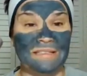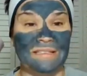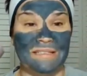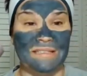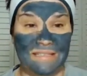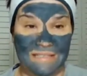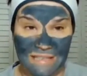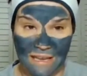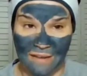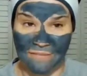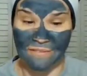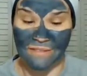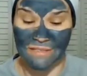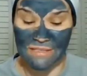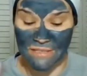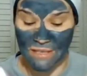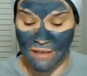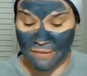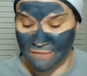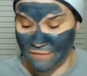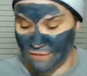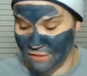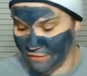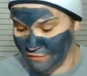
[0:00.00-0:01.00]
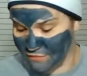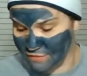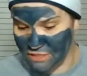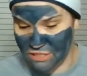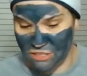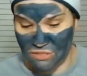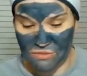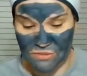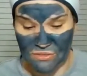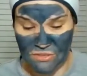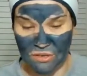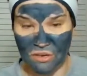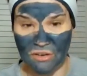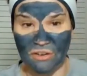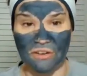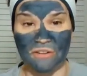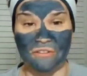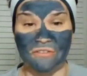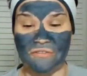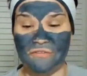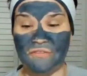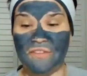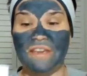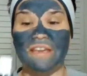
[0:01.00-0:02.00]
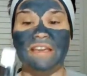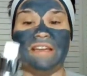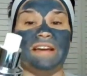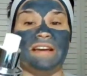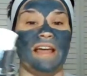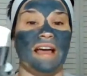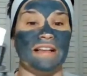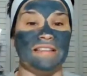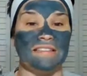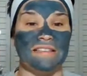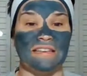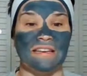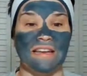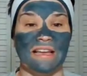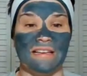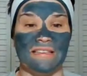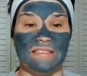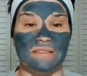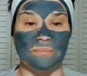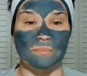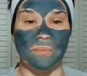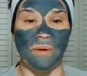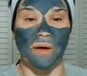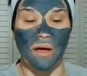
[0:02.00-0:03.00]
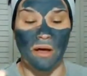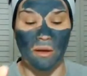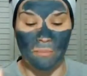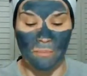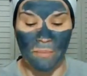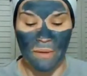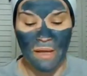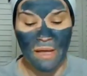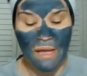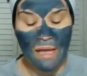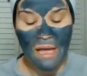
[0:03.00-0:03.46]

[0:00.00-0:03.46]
It's definitely soft enough to use on our feet. It has a nice pump.